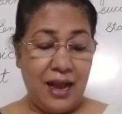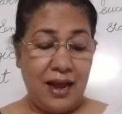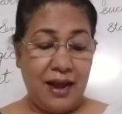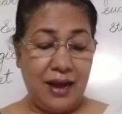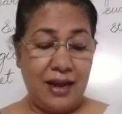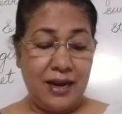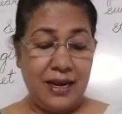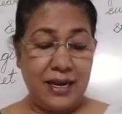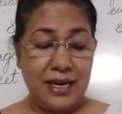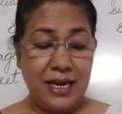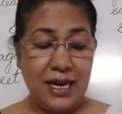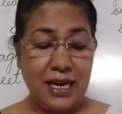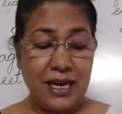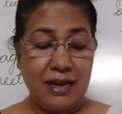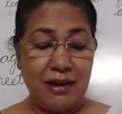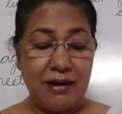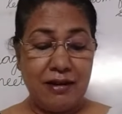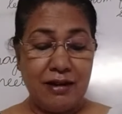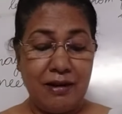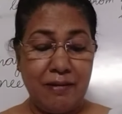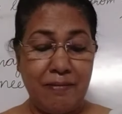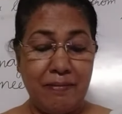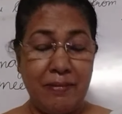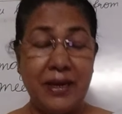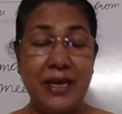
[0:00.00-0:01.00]
A little
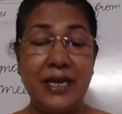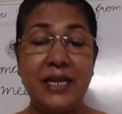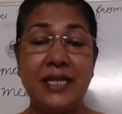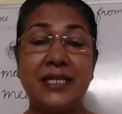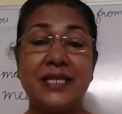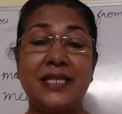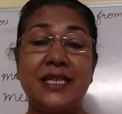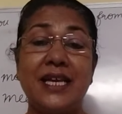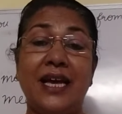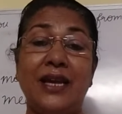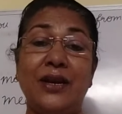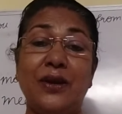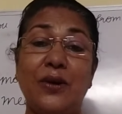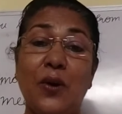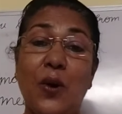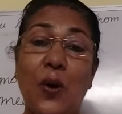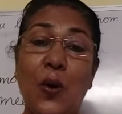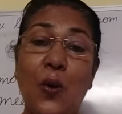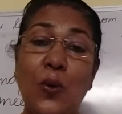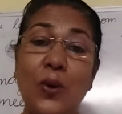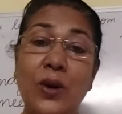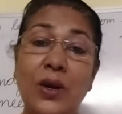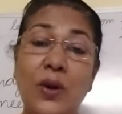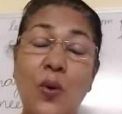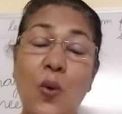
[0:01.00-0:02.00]
girl meets an
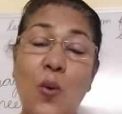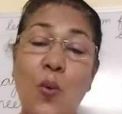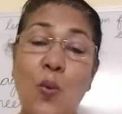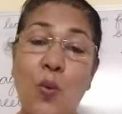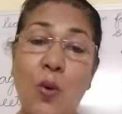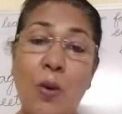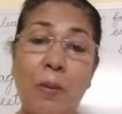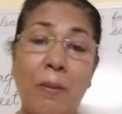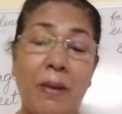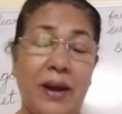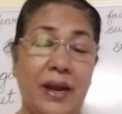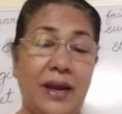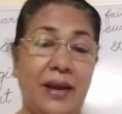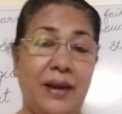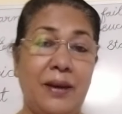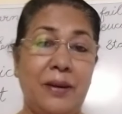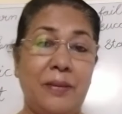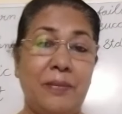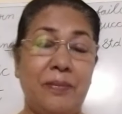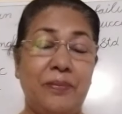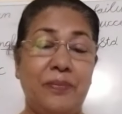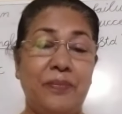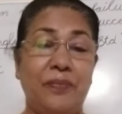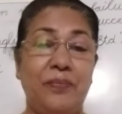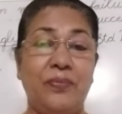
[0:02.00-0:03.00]
old woman.
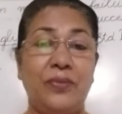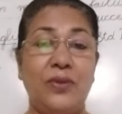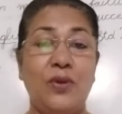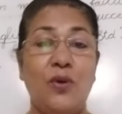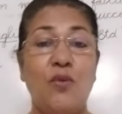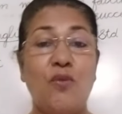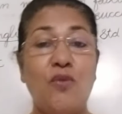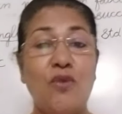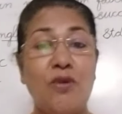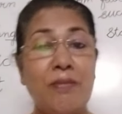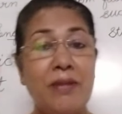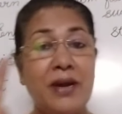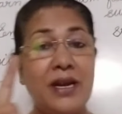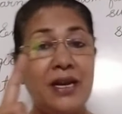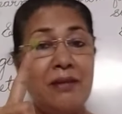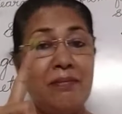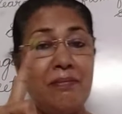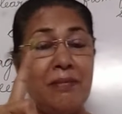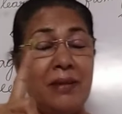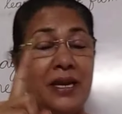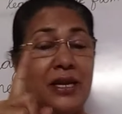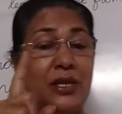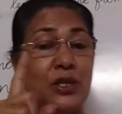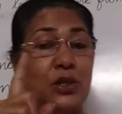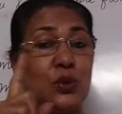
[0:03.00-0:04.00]
Woman
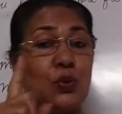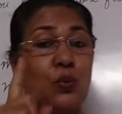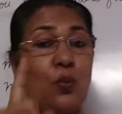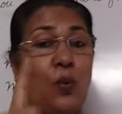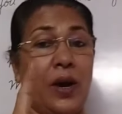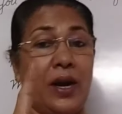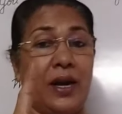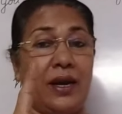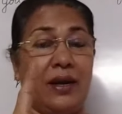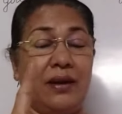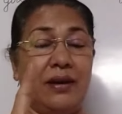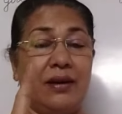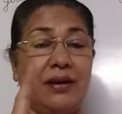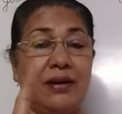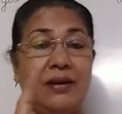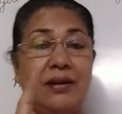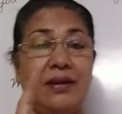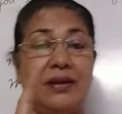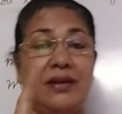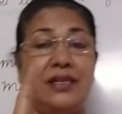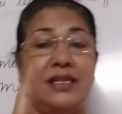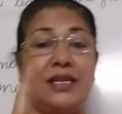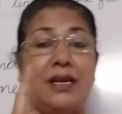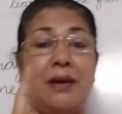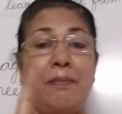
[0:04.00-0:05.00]
means one.
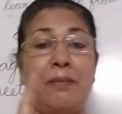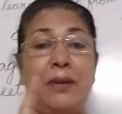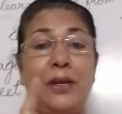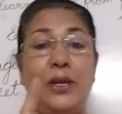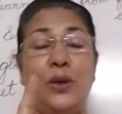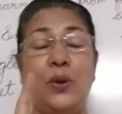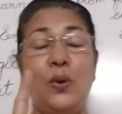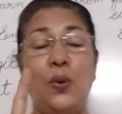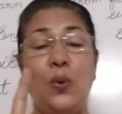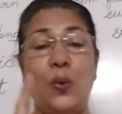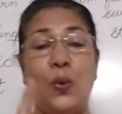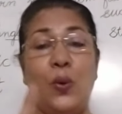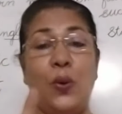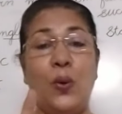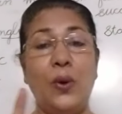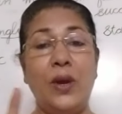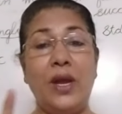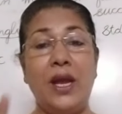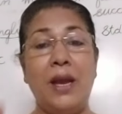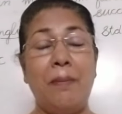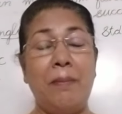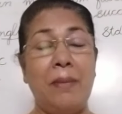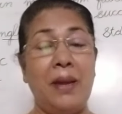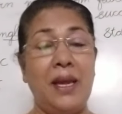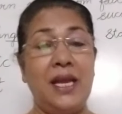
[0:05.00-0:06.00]

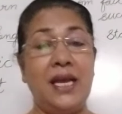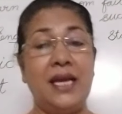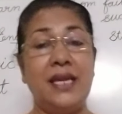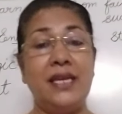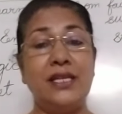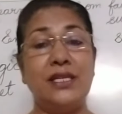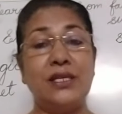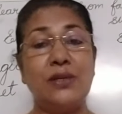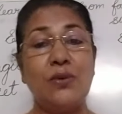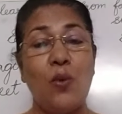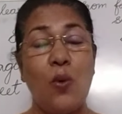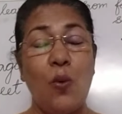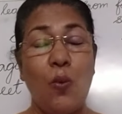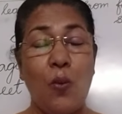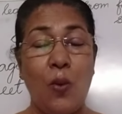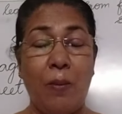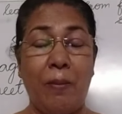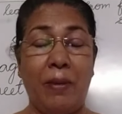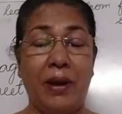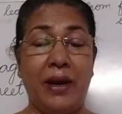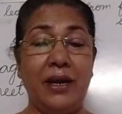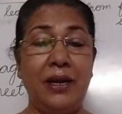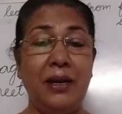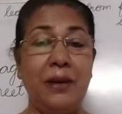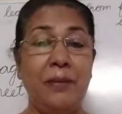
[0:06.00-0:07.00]
W-O-M-A-N is
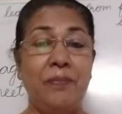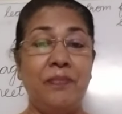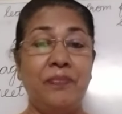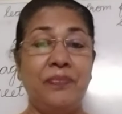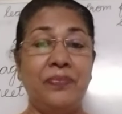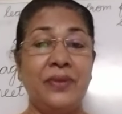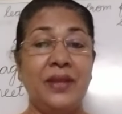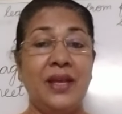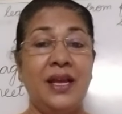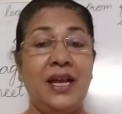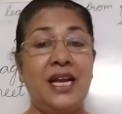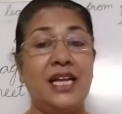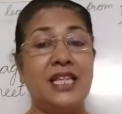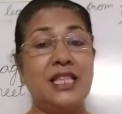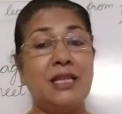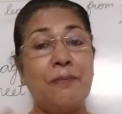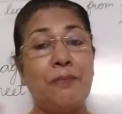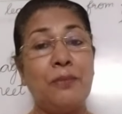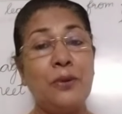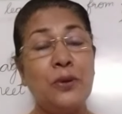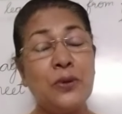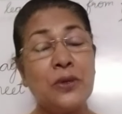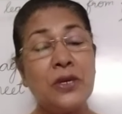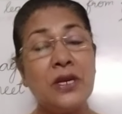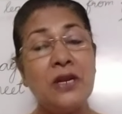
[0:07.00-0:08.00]
woman. The
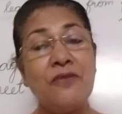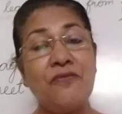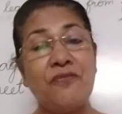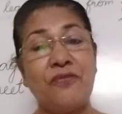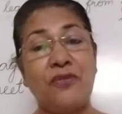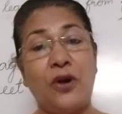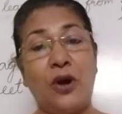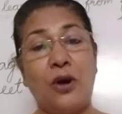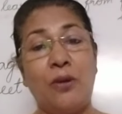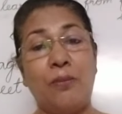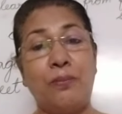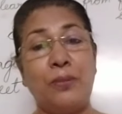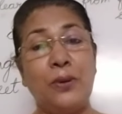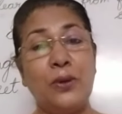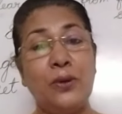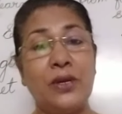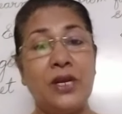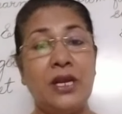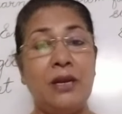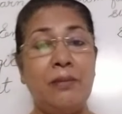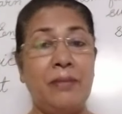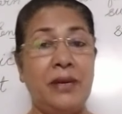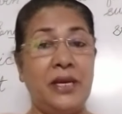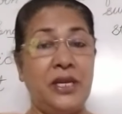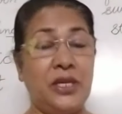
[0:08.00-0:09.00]
plural form,
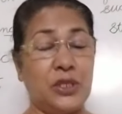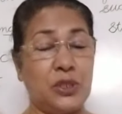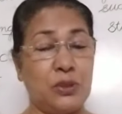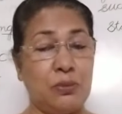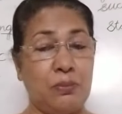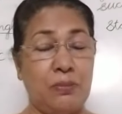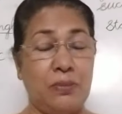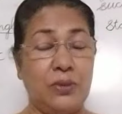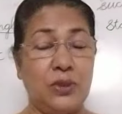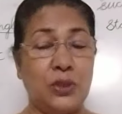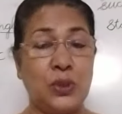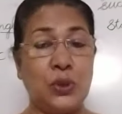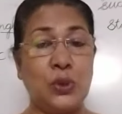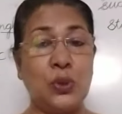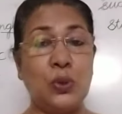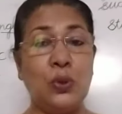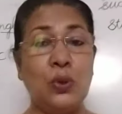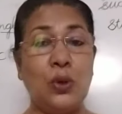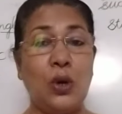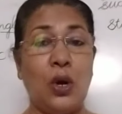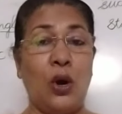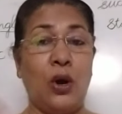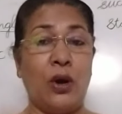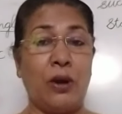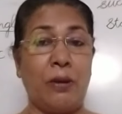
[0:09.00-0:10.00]
plural means two
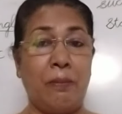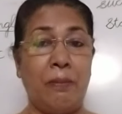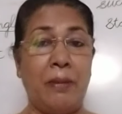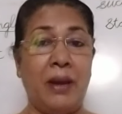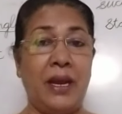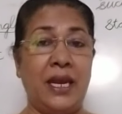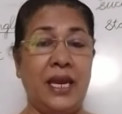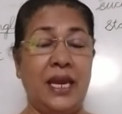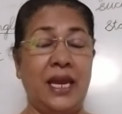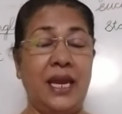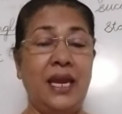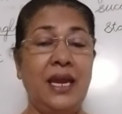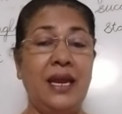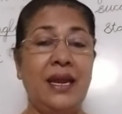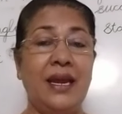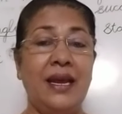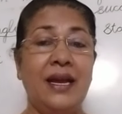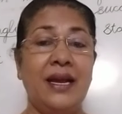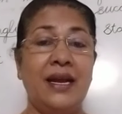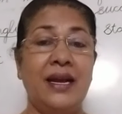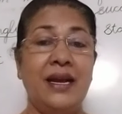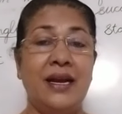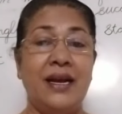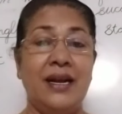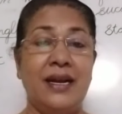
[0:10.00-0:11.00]
or many.
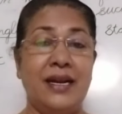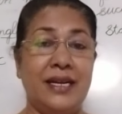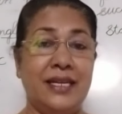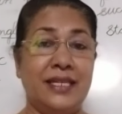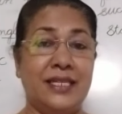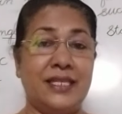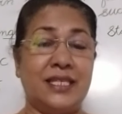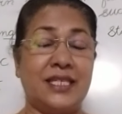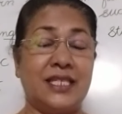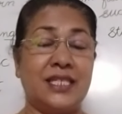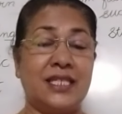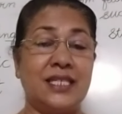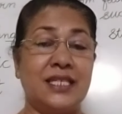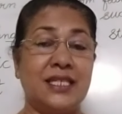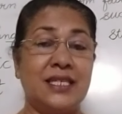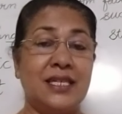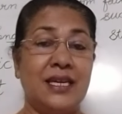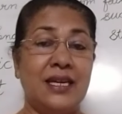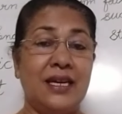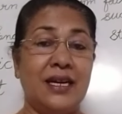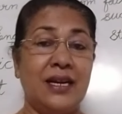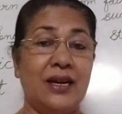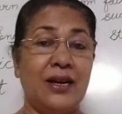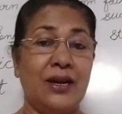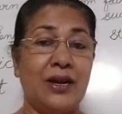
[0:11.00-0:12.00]
It's
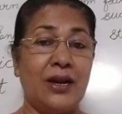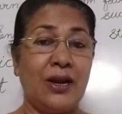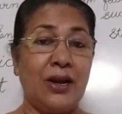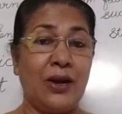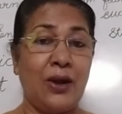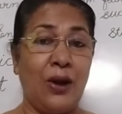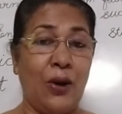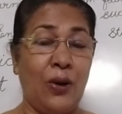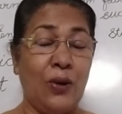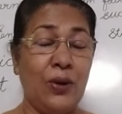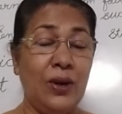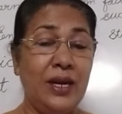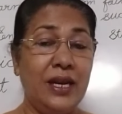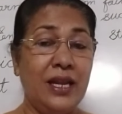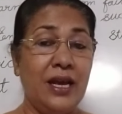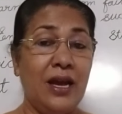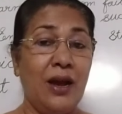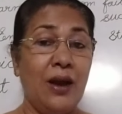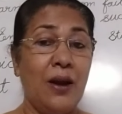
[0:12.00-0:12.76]
called